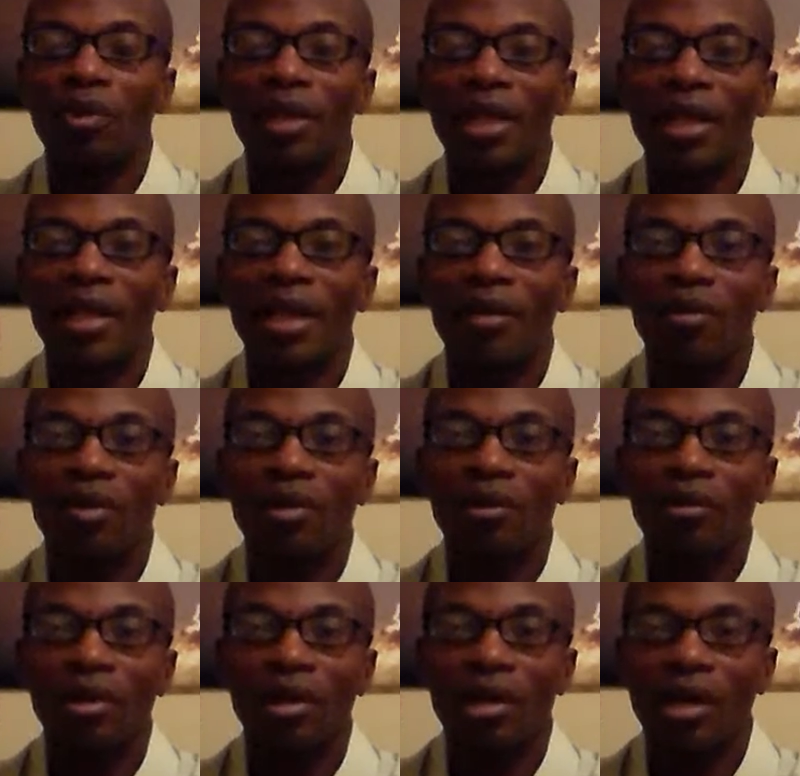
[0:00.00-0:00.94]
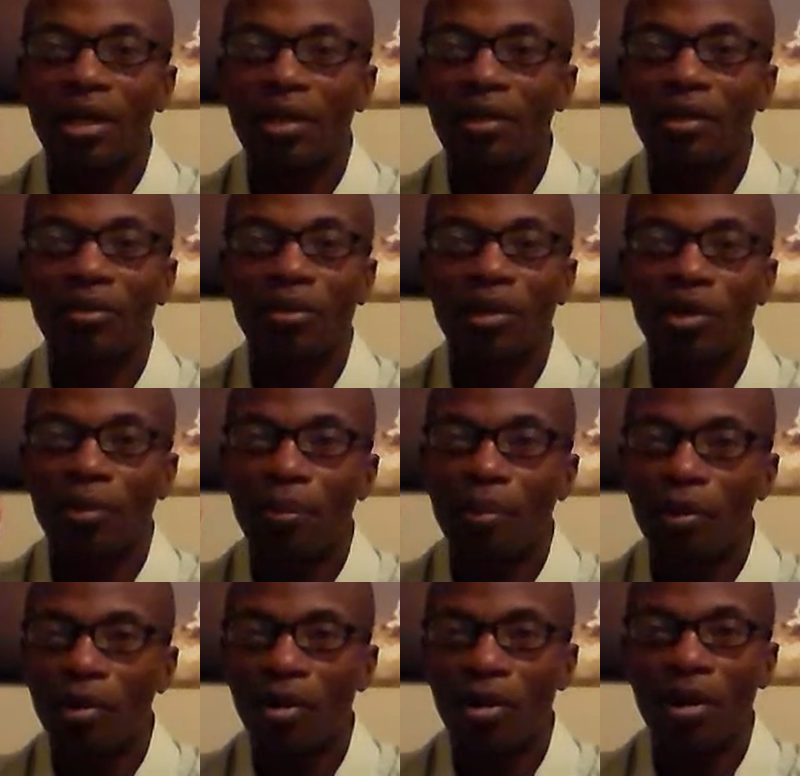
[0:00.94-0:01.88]
when we at our
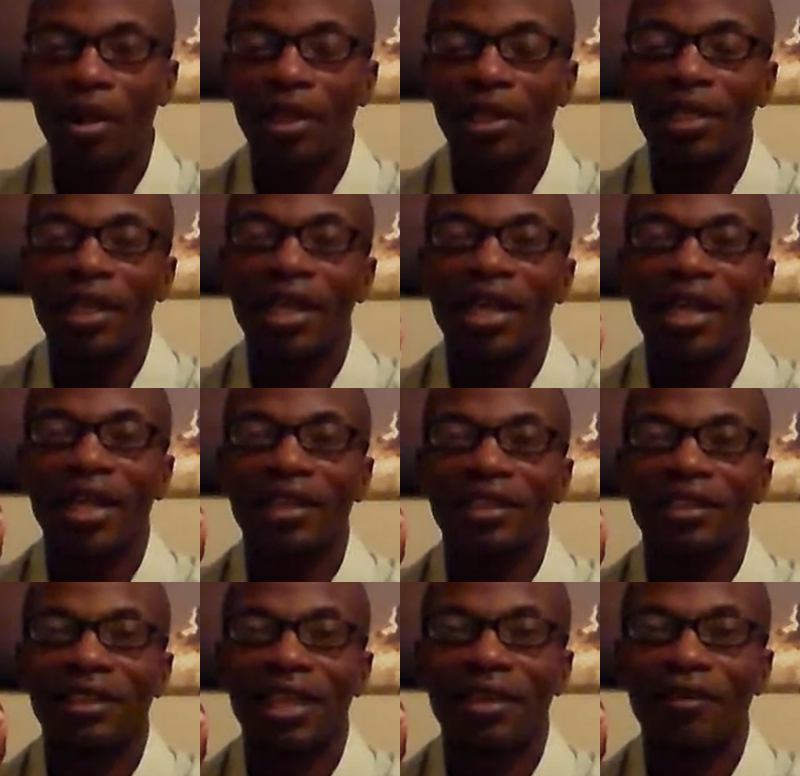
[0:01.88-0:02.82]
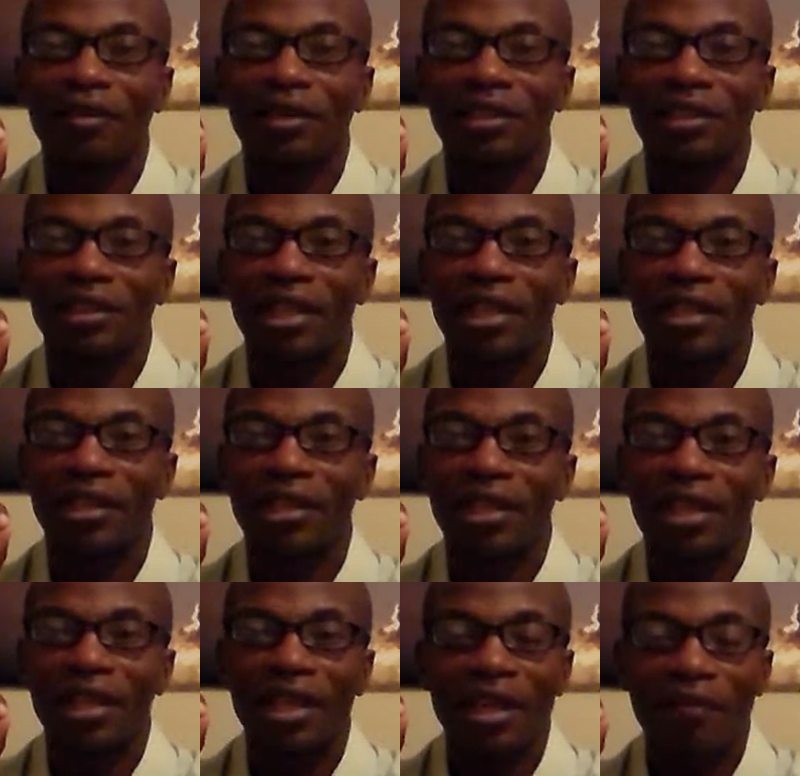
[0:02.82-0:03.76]
uttermost part, as David say.
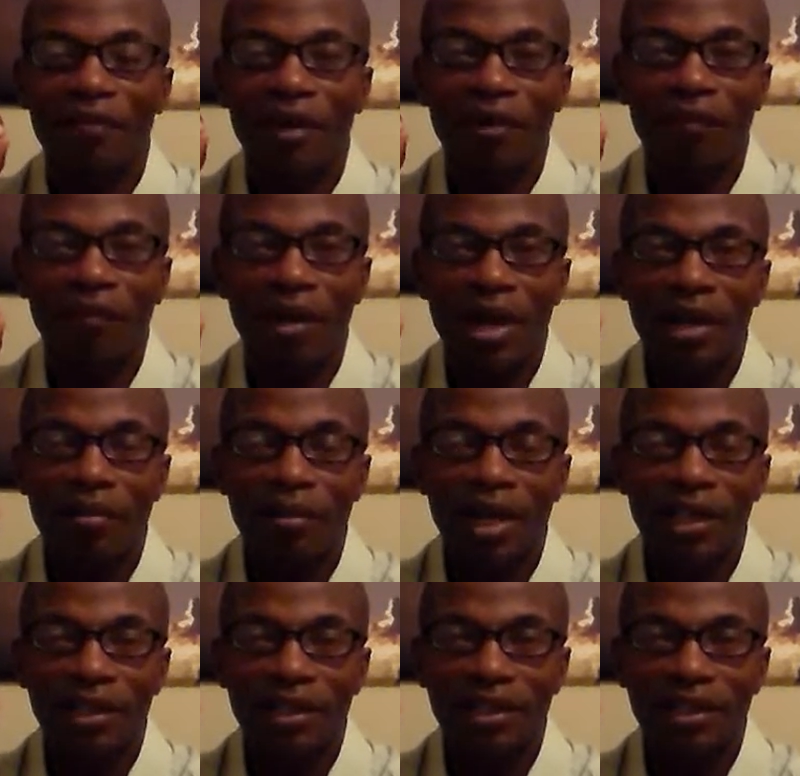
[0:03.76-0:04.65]
If I find